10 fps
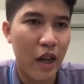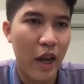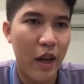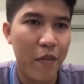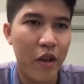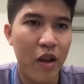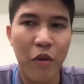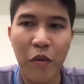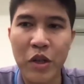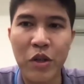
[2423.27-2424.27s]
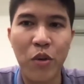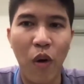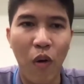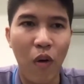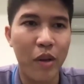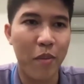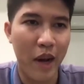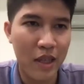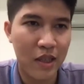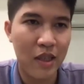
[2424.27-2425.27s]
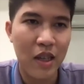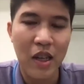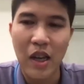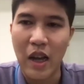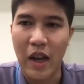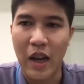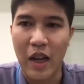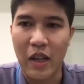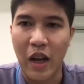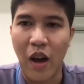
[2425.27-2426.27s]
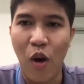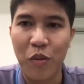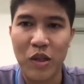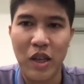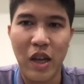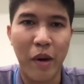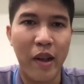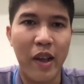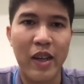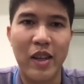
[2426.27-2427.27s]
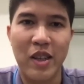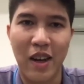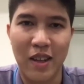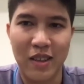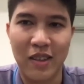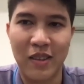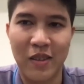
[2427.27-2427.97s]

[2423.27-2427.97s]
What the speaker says: And we wish you all the best, and hope to see everybody in the challenge.